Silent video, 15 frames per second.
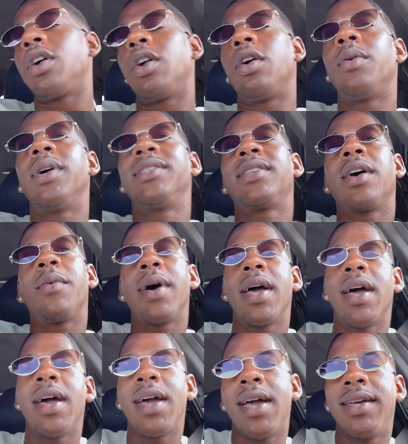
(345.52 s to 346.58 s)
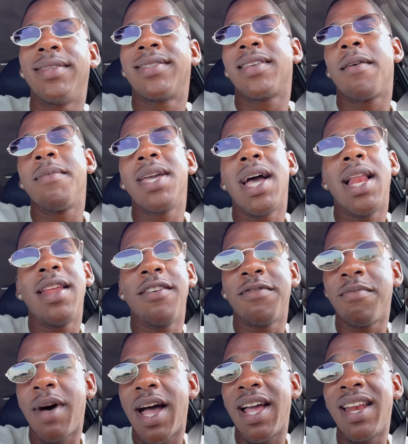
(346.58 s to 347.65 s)
As always, so me I
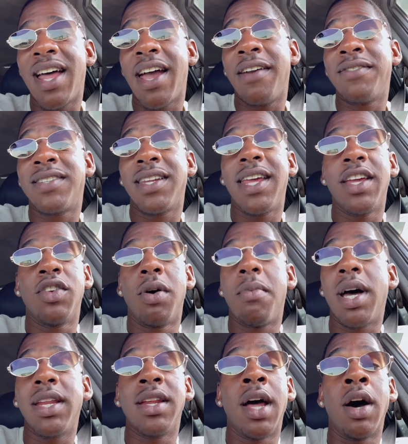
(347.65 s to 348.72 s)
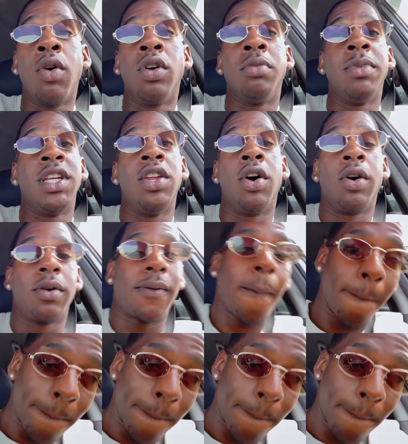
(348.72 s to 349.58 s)
live my life today. Nobody not holding. Me I live